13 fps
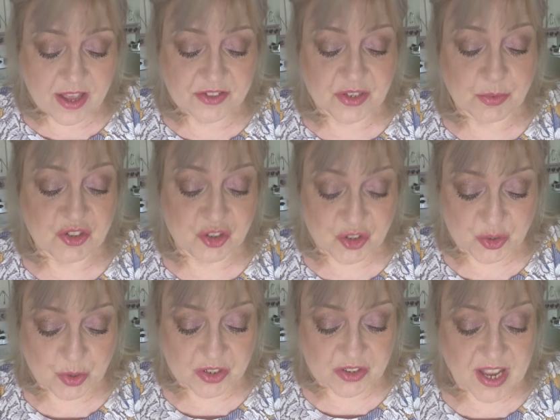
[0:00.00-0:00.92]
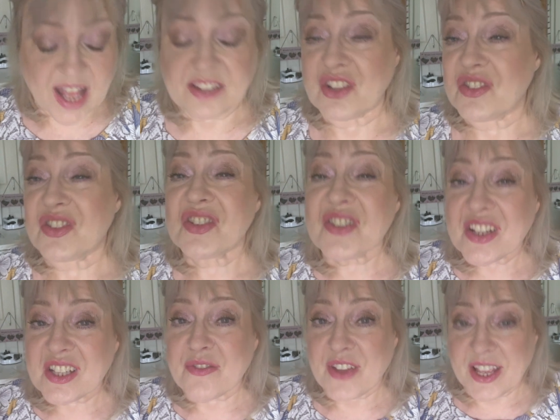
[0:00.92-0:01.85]
So I just want to, and it's
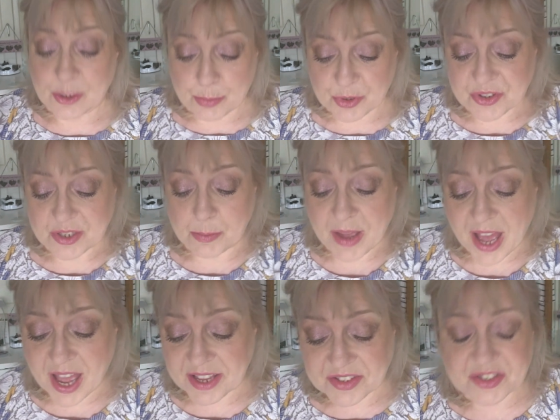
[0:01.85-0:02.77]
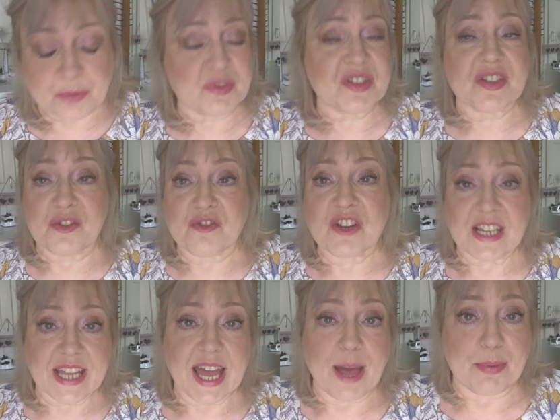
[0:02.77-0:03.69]
still available to buy. So I'm still
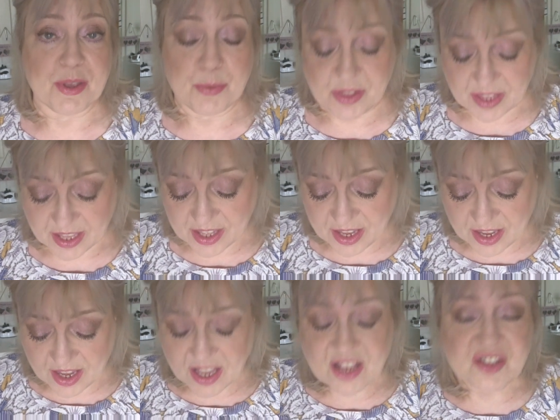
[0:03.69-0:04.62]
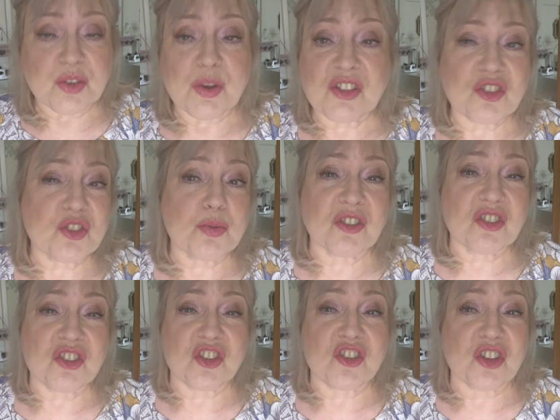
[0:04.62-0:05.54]
really happy with it. So I just
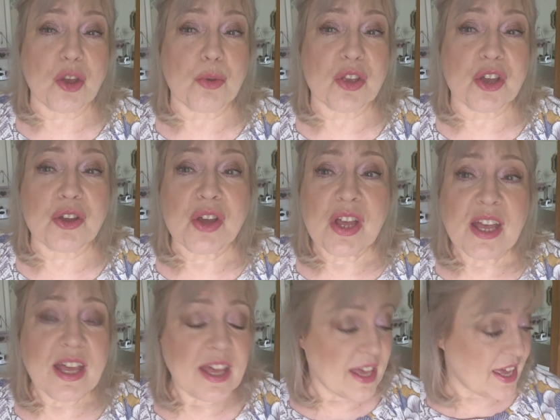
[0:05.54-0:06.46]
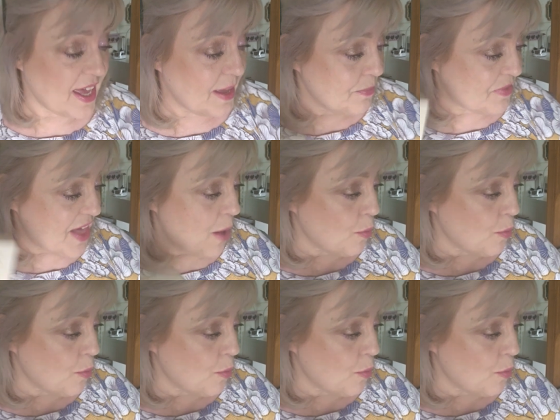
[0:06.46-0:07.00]
wanted to show you that